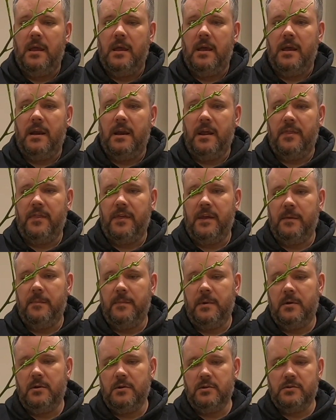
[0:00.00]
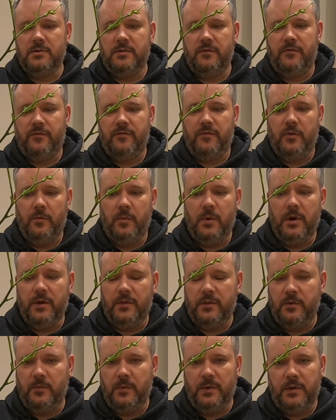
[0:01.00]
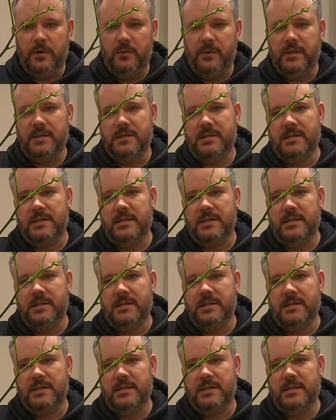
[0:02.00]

and I think because of the work that we're doing